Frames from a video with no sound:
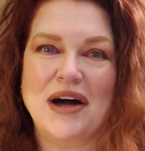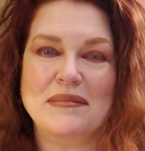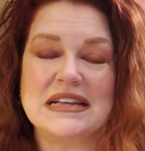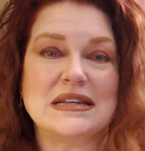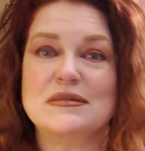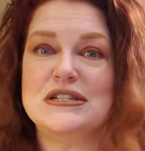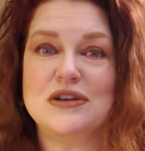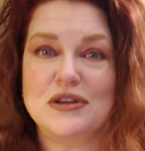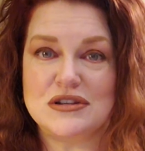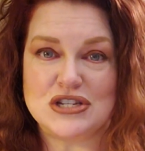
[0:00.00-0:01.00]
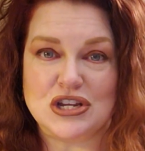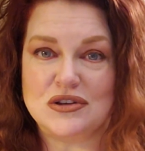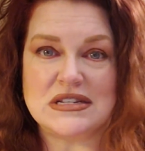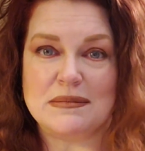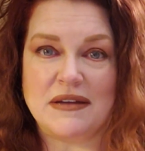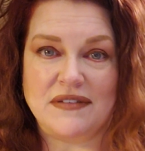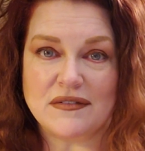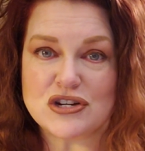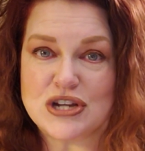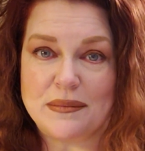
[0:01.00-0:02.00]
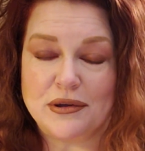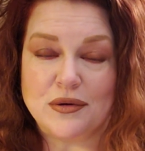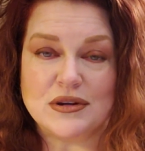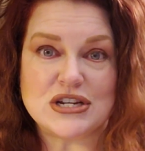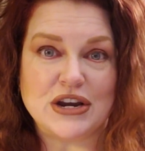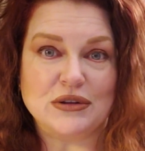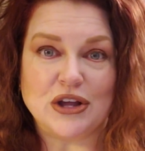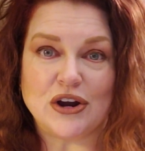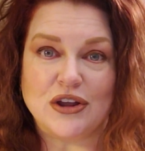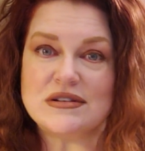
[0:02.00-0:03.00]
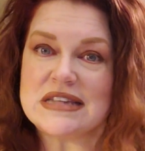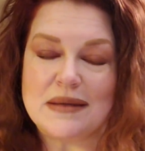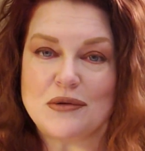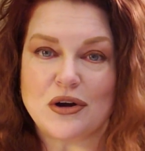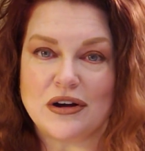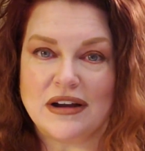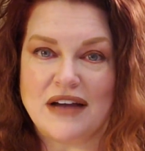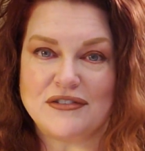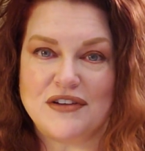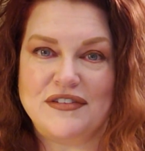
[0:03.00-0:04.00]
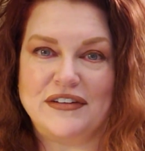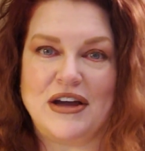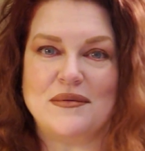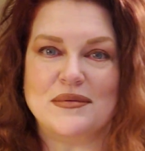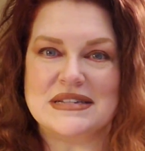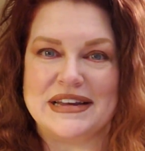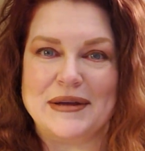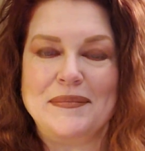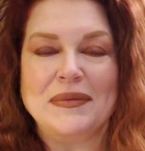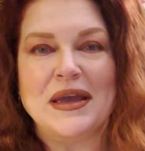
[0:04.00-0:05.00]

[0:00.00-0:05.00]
because I was so used to using my favorite shampoo, which I no longer use anymore after I found out what was in it.